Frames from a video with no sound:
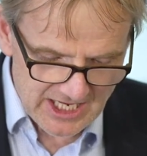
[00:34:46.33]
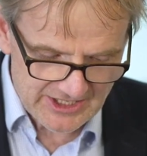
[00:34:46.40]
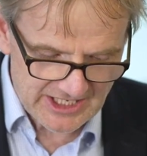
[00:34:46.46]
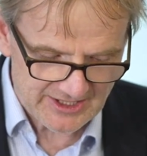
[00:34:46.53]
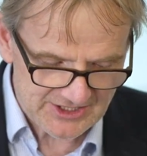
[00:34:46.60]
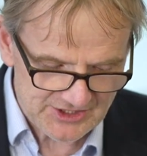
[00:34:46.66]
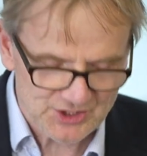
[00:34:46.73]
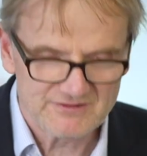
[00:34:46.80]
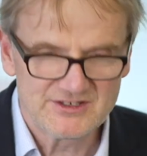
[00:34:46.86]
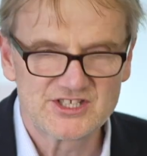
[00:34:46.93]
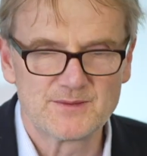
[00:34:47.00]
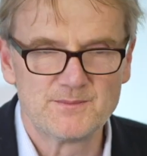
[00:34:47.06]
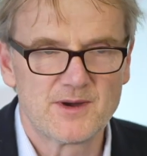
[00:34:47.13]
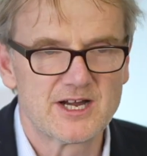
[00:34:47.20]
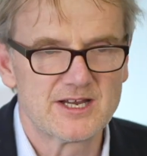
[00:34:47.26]
Now, historians
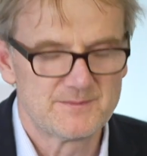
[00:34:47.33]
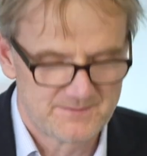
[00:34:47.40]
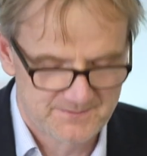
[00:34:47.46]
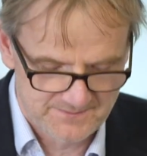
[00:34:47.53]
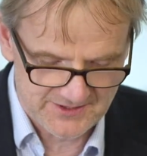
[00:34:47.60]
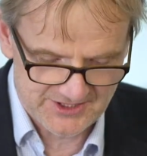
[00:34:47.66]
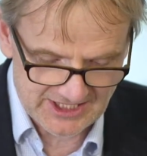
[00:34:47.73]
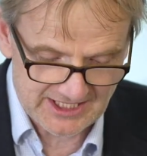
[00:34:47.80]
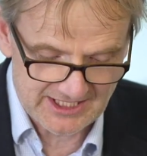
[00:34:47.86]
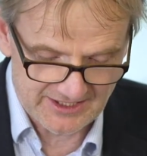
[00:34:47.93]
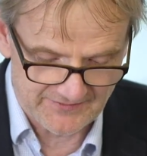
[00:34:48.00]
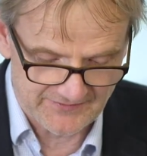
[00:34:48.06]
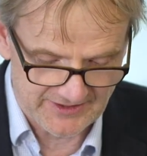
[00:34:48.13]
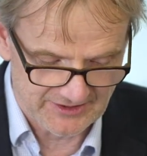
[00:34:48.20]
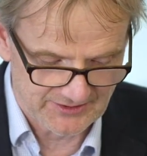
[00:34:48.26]
in my particular
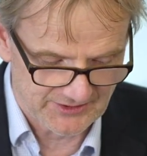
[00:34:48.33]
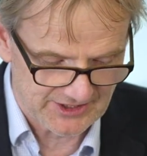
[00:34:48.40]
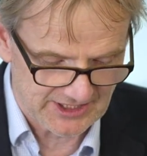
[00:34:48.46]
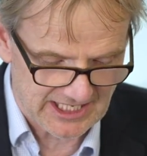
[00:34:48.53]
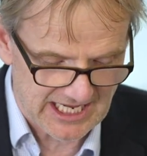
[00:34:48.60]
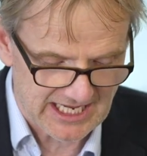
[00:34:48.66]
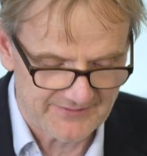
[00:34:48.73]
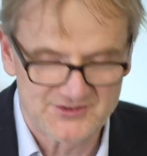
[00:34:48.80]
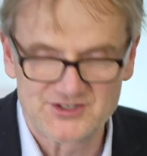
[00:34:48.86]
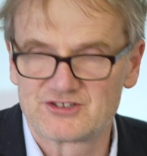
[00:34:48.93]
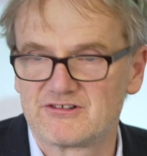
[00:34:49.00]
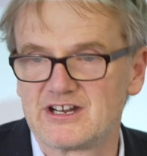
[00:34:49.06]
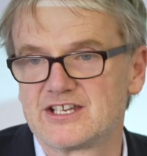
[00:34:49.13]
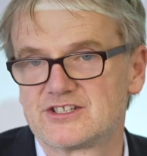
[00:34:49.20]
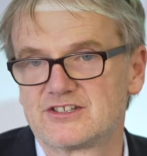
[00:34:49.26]
field have
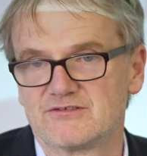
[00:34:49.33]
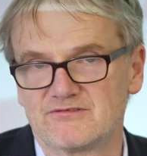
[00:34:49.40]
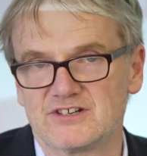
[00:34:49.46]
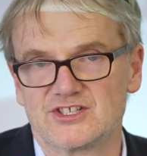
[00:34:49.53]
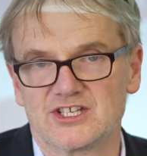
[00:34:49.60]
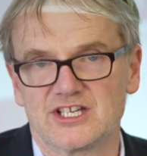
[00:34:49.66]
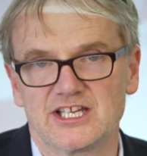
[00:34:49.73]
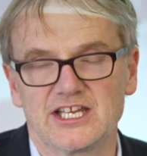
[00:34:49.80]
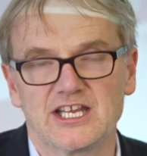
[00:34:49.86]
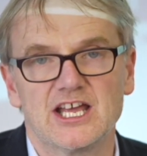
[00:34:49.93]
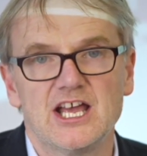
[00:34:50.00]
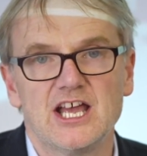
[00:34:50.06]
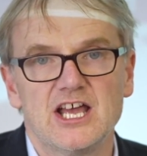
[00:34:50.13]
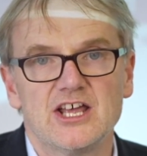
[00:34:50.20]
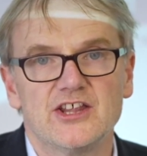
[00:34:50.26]
stressed recently
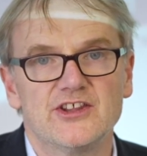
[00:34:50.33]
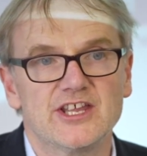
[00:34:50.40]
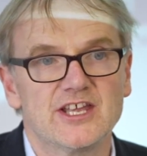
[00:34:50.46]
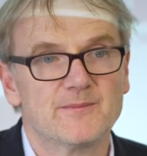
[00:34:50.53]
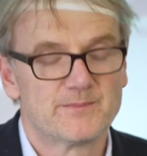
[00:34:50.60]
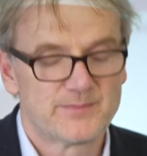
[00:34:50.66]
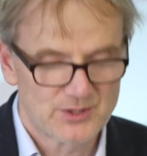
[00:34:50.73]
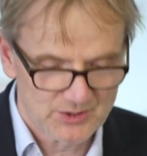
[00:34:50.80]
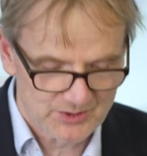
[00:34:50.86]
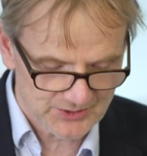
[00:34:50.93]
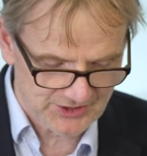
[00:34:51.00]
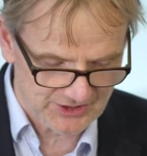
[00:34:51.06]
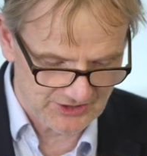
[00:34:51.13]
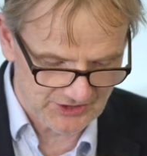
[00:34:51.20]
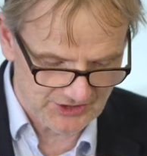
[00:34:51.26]
the
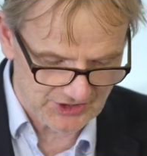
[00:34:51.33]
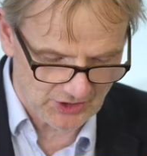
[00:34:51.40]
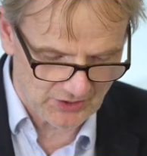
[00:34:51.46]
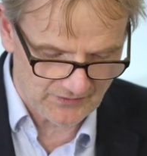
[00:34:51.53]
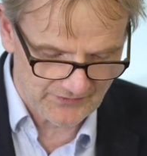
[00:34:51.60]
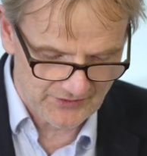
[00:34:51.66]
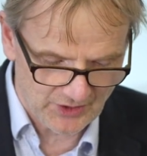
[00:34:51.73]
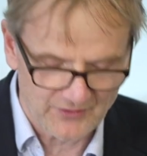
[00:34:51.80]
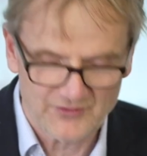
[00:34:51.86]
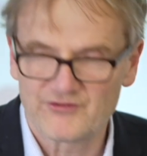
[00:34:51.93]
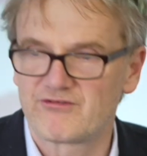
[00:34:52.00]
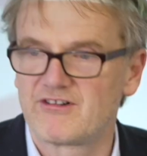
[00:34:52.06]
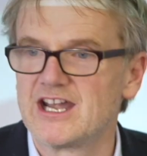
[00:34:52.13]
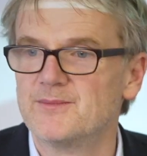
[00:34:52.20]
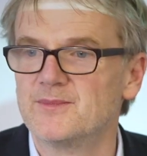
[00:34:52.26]
importance of not
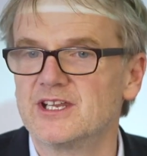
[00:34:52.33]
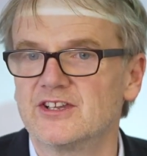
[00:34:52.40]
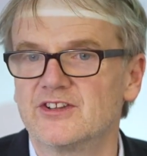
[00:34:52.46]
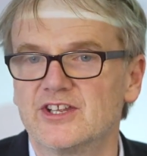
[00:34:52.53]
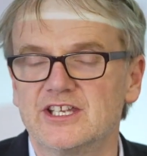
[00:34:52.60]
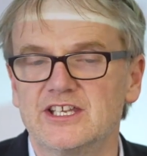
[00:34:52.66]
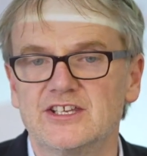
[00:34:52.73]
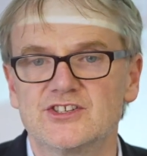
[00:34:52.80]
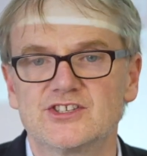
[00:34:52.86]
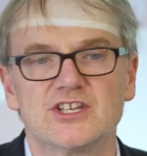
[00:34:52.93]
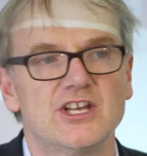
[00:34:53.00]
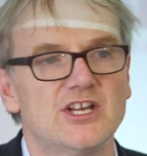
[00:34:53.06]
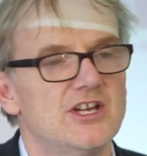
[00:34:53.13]
framing these